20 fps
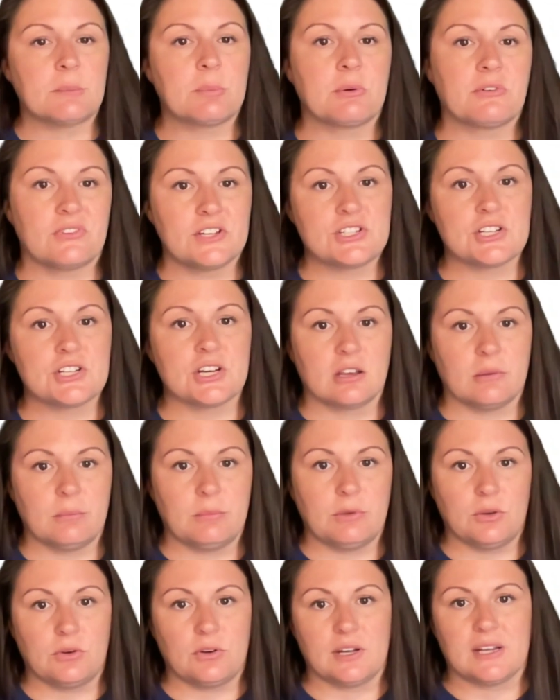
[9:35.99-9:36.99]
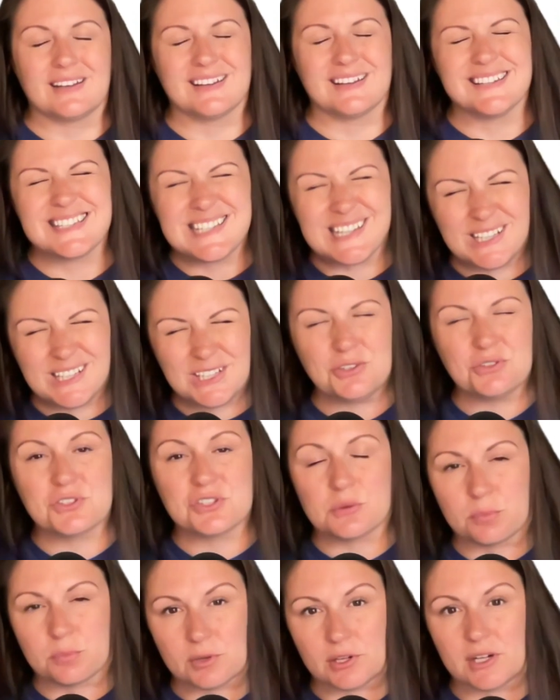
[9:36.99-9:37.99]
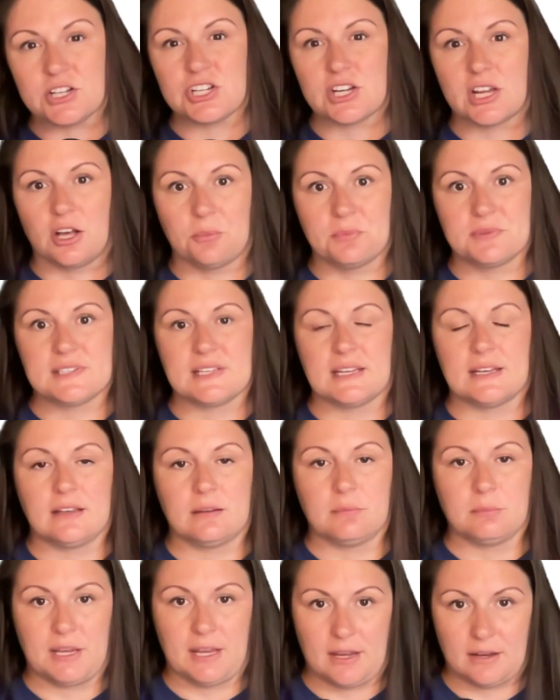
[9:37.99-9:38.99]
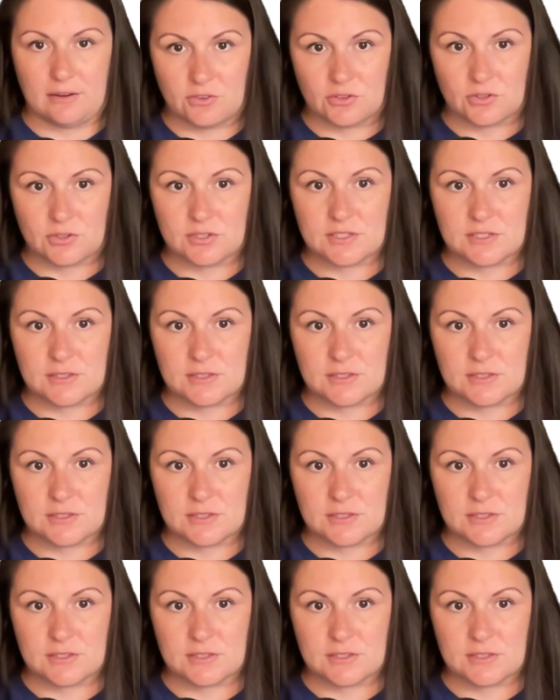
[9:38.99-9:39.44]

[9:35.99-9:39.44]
prevention community continues to preach help-seeking behaviors,